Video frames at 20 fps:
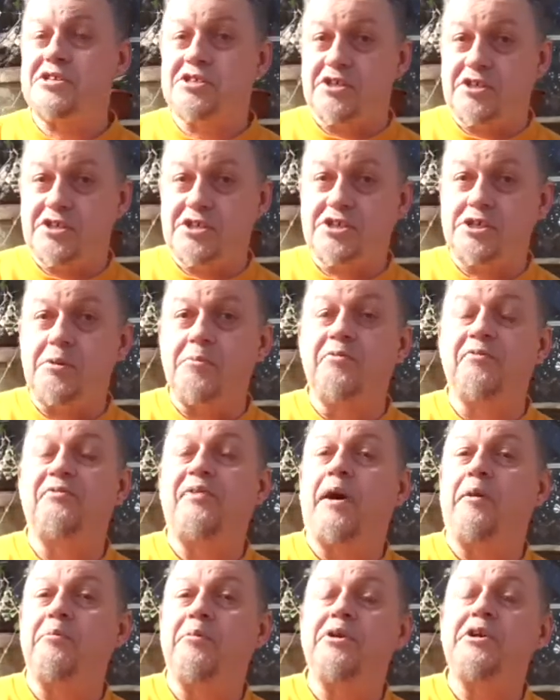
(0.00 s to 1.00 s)

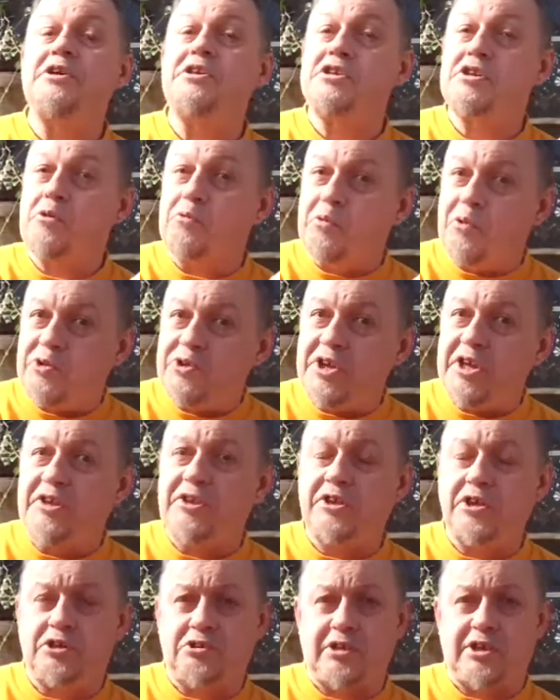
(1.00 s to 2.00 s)
subfamilies within the
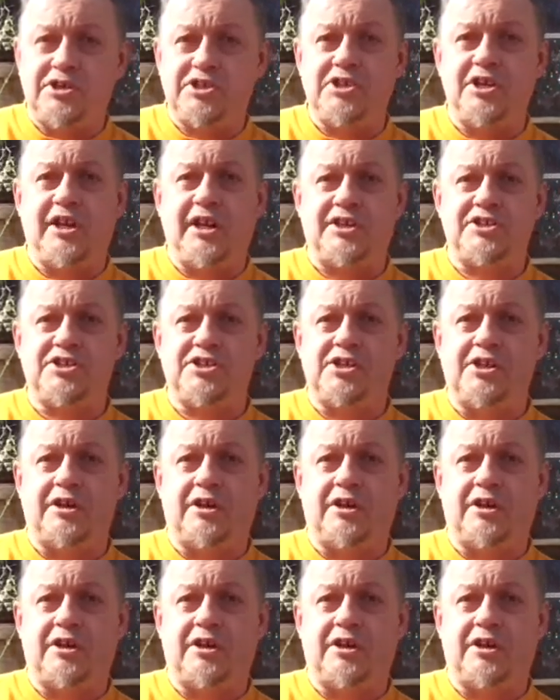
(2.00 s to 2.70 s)
Crassulaceae.